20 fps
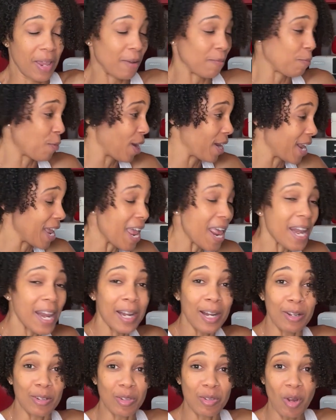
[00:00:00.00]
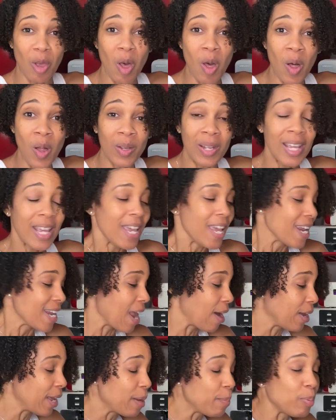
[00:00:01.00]
went in, it installed.
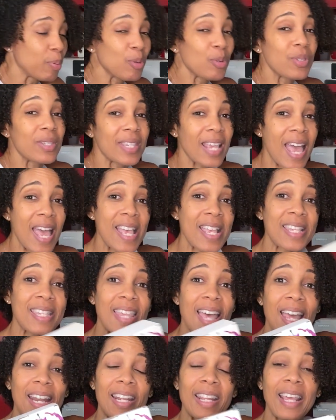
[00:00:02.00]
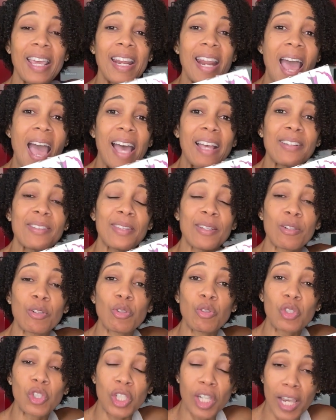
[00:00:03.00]
Now Hiipoo says that it has the
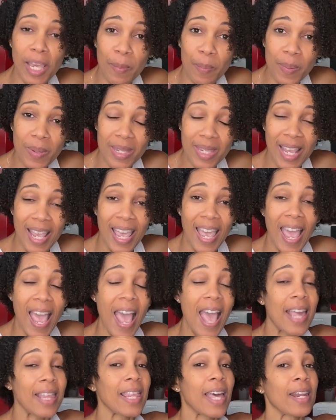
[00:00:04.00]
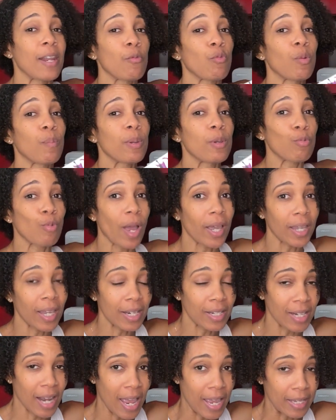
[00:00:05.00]
new chips and that it will be
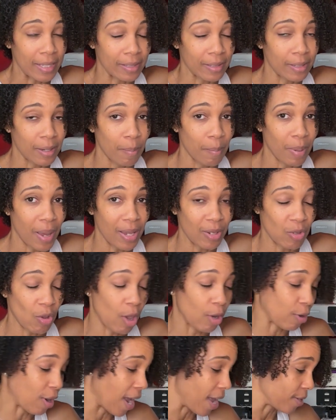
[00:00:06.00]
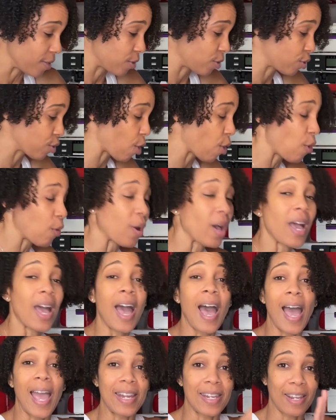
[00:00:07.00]
recognized by Sawgrass. So
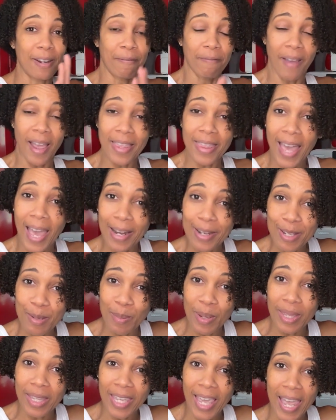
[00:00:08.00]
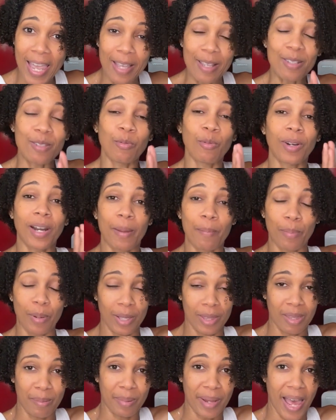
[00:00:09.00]
I did find that to be the case when I
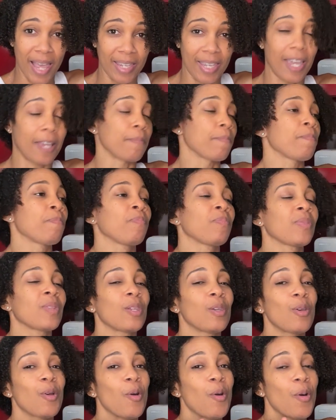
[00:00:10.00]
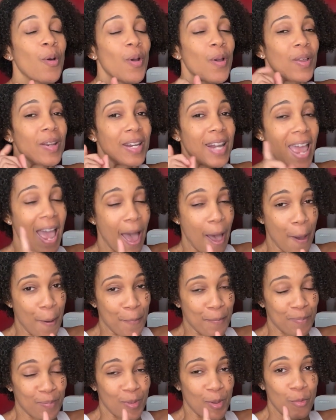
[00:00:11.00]
put the black in. Now,
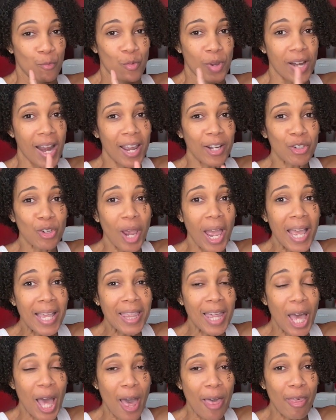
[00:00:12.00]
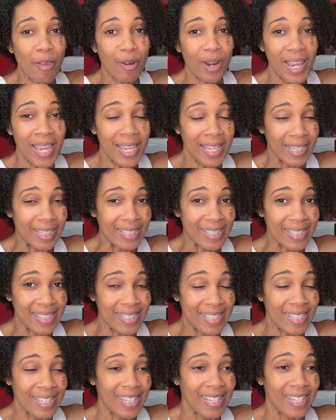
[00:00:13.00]
when I tried the other inks,